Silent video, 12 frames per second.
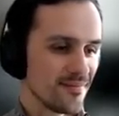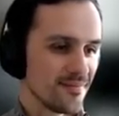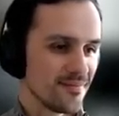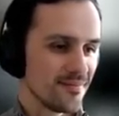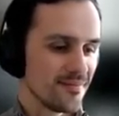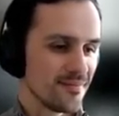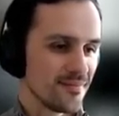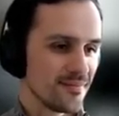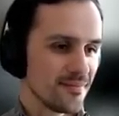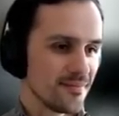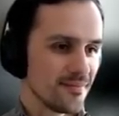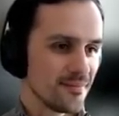
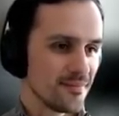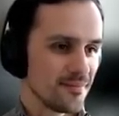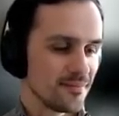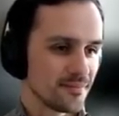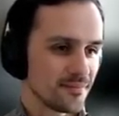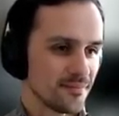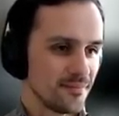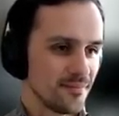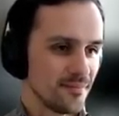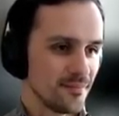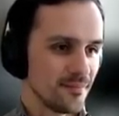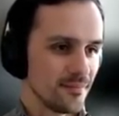
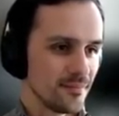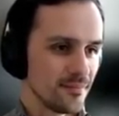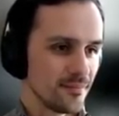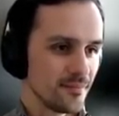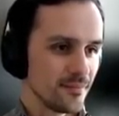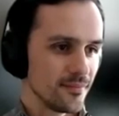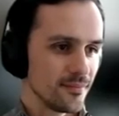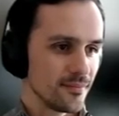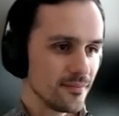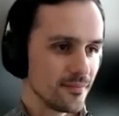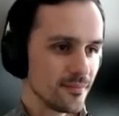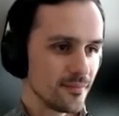
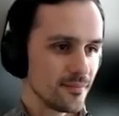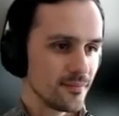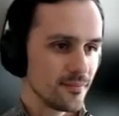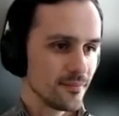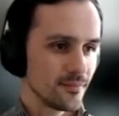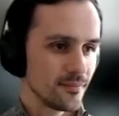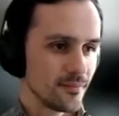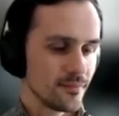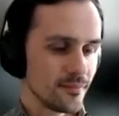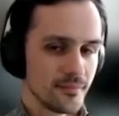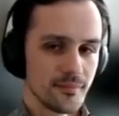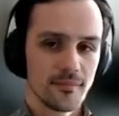
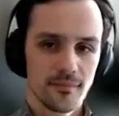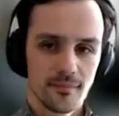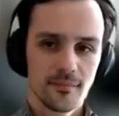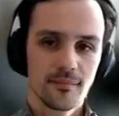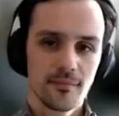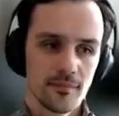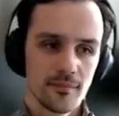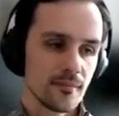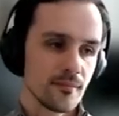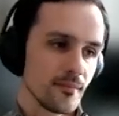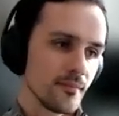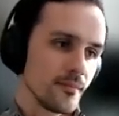
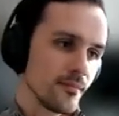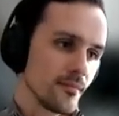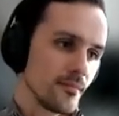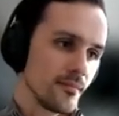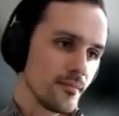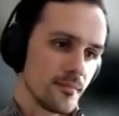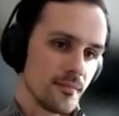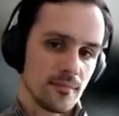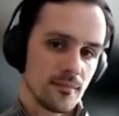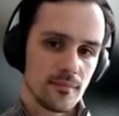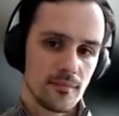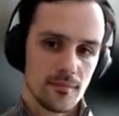
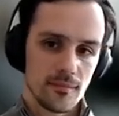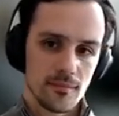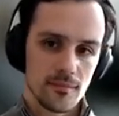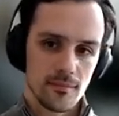[no speech]